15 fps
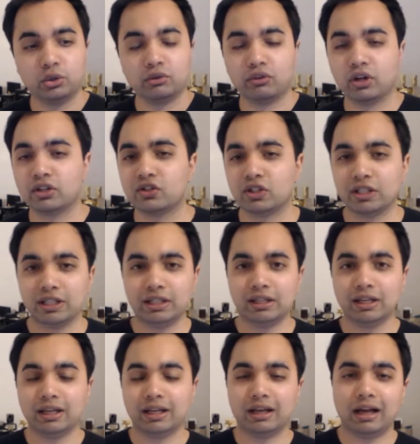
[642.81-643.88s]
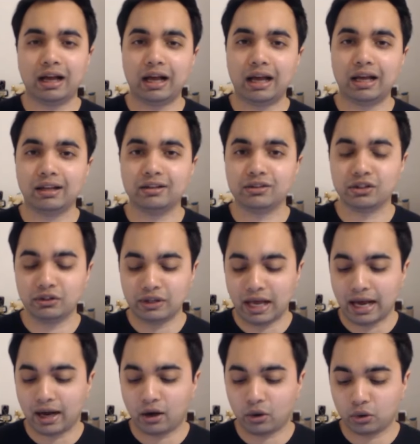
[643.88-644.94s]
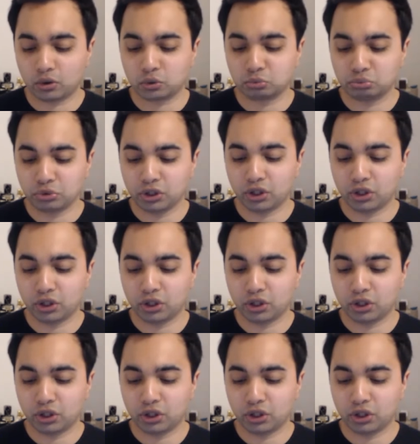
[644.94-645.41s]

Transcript: university, and now,